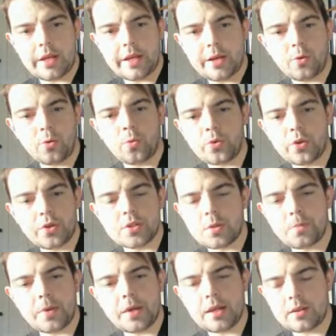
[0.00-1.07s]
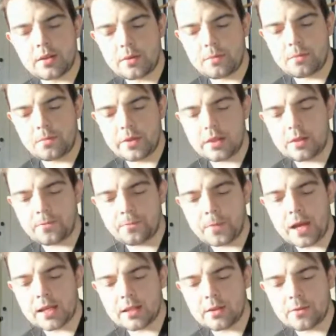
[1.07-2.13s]
It all used to be that
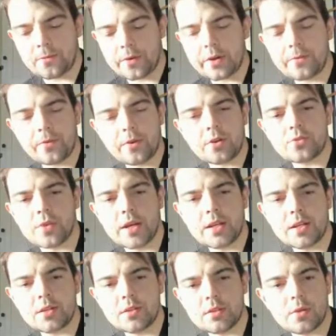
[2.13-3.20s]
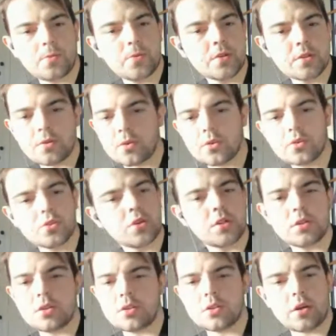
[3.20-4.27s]
back in the very first race there was no
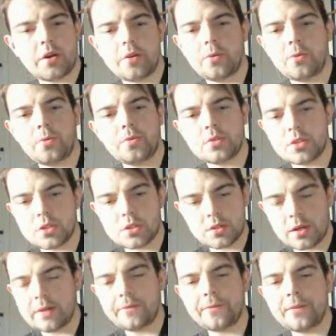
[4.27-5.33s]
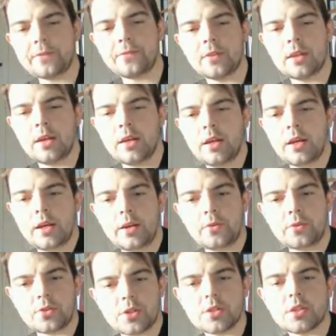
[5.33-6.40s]
constructors title. It was just 1950.
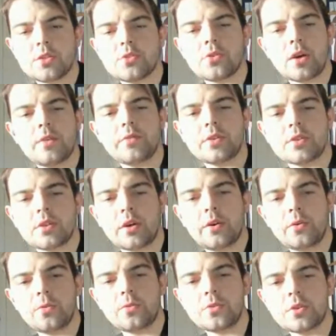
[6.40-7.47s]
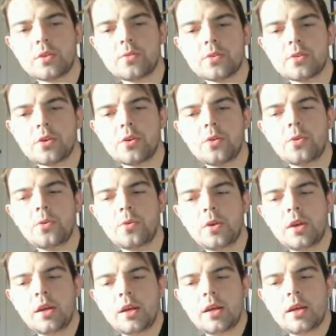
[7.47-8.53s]
It was just the drivers title. So there was no
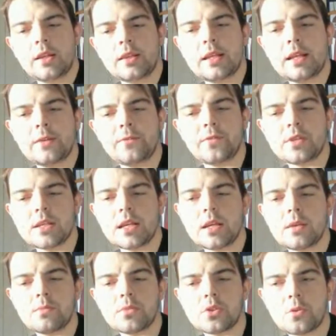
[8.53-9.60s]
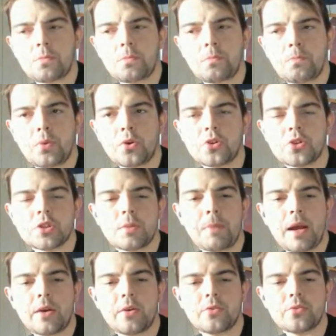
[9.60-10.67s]
need for teams to push the
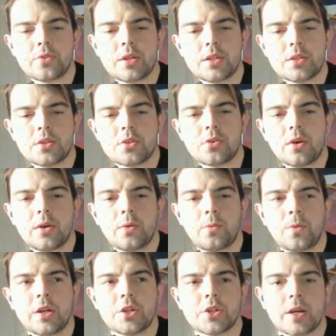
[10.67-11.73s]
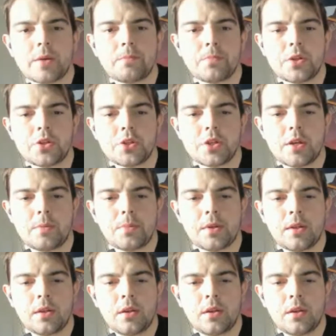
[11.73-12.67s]
boundaries to try and win a championship,